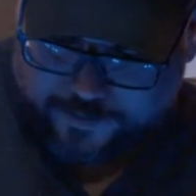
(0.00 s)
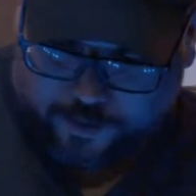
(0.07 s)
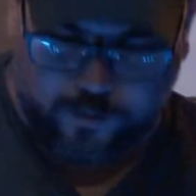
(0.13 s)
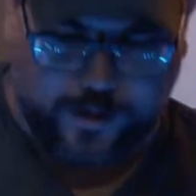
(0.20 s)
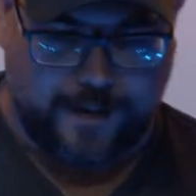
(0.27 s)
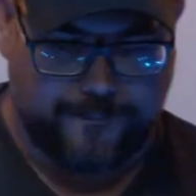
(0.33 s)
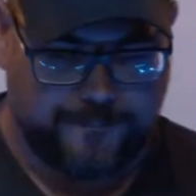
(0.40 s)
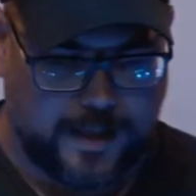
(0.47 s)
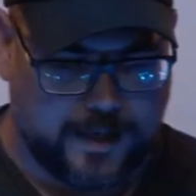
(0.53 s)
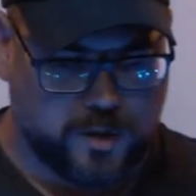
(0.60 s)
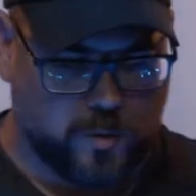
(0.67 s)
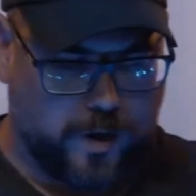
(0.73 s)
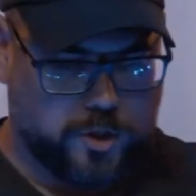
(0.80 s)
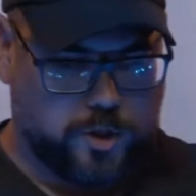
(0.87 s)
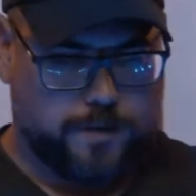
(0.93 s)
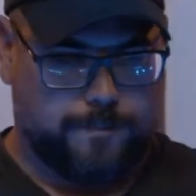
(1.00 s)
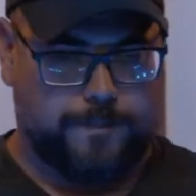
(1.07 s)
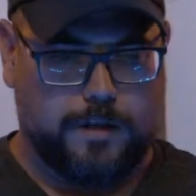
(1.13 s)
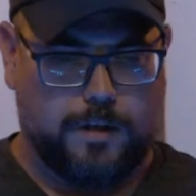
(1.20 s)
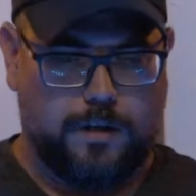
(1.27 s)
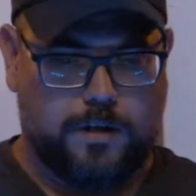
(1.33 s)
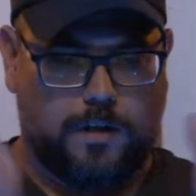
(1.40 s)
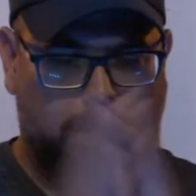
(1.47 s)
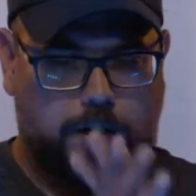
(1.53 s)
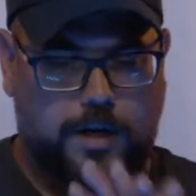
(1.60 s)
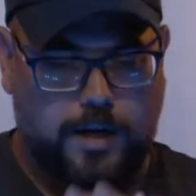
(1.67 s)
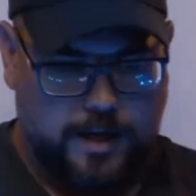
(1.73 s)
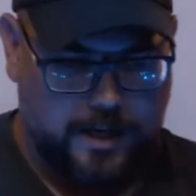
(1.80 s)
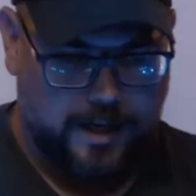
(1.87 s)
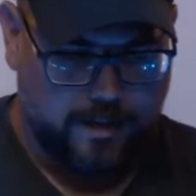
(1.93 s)
Okay, next question.
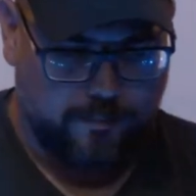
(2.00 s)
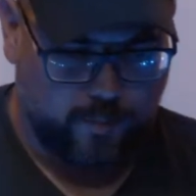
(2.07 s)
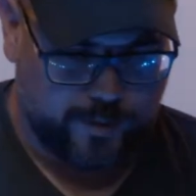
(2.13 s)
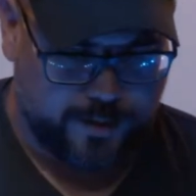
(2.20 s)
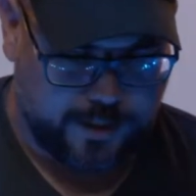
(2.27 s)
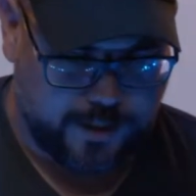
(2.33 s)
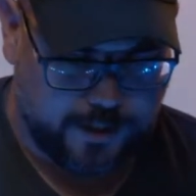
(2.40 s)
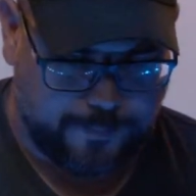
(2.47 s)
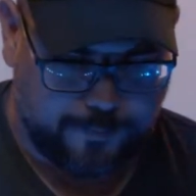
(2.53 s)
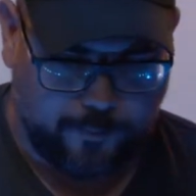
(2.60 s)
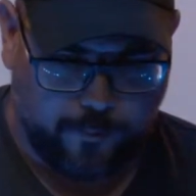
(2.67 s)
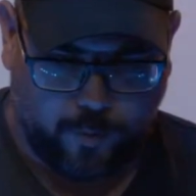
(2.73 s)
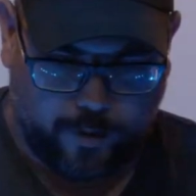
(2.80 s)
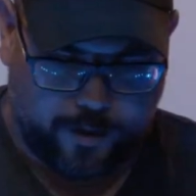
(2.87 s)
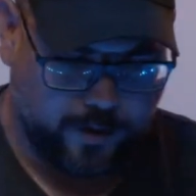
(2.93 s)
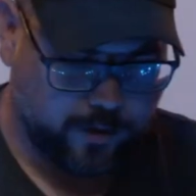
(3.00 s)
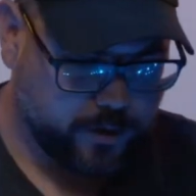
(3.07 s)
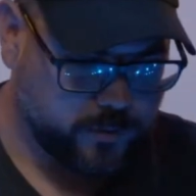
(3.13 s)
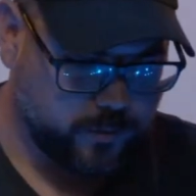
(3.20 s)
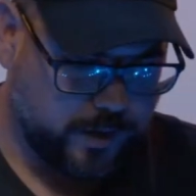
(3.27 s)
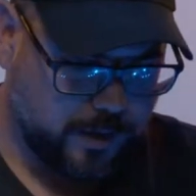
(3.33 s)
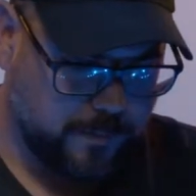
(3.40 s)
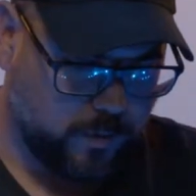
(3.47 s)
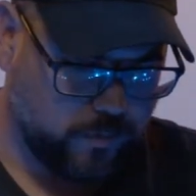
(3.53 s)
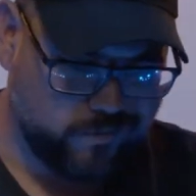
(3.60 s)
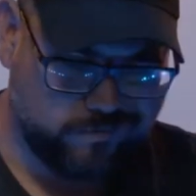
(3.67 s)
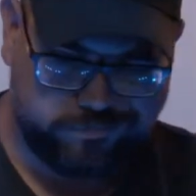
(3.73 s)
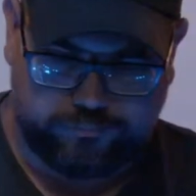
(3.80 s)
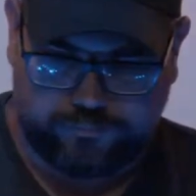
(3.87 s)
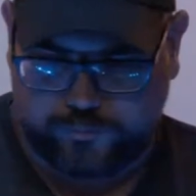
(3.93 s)
We'll take a couple more here because we got about
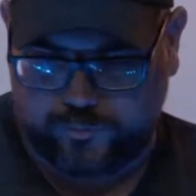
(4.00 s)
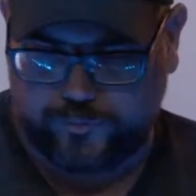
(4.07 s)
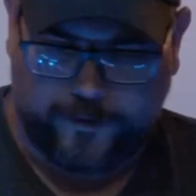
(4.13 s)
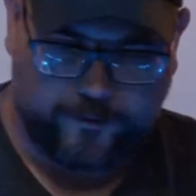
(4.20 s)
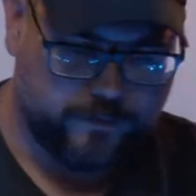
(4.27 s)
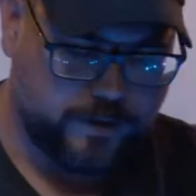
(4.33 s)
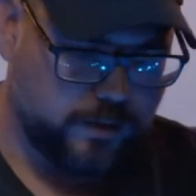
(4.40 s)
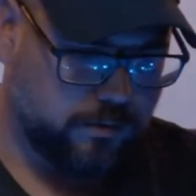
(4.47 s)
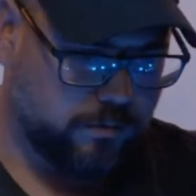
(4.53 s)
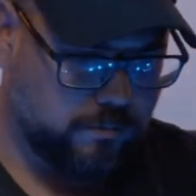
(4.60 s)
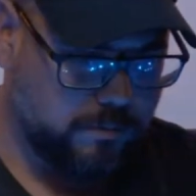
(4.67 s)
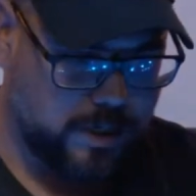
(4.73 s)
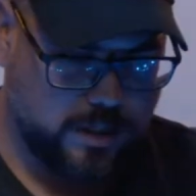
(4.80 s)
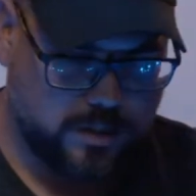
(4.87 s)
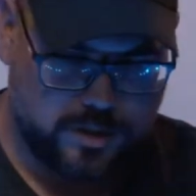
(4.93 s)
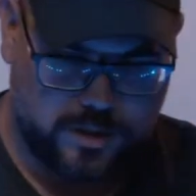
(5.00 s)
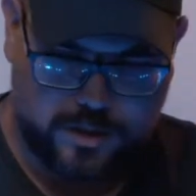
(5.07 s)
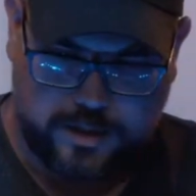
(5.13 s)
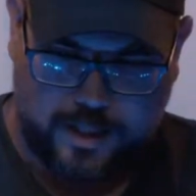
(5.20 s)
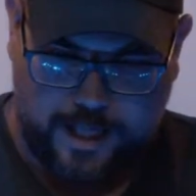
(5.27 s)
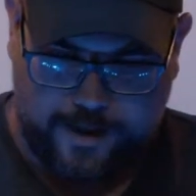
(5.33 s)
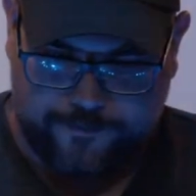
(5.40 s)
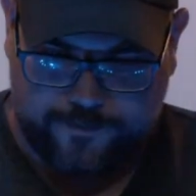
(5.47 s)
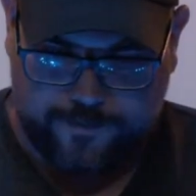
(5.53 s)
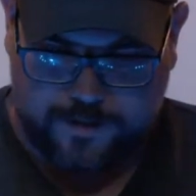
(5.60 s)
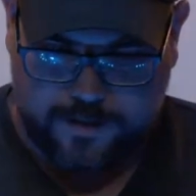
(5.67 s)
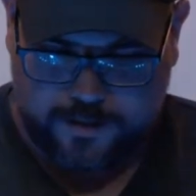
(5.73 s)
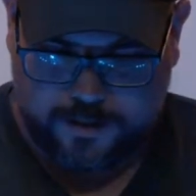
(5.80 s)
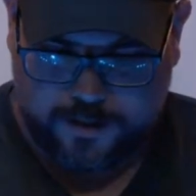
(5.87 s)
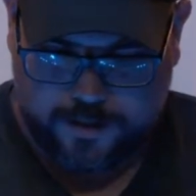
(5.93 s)
15 minutes
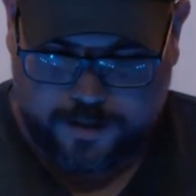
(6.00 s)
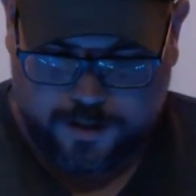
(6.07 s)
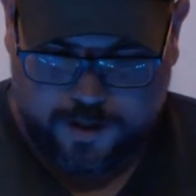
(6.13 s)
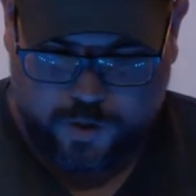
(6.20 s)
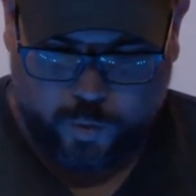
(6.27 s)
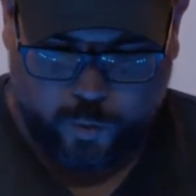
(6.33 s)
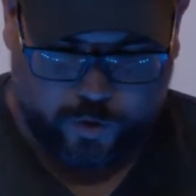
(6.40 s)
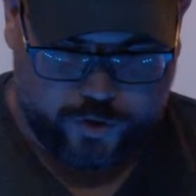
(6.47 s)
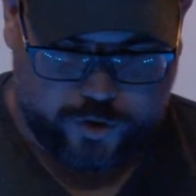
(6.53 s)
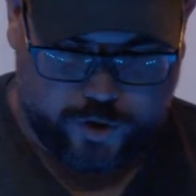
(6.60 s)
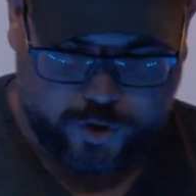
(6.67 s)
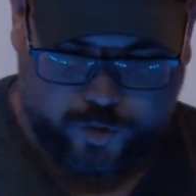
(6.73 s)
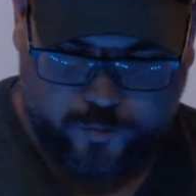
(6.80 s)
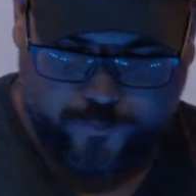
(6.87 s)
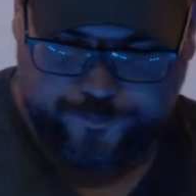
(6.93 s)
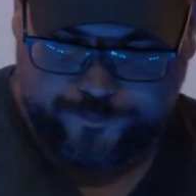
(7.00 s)
left or so.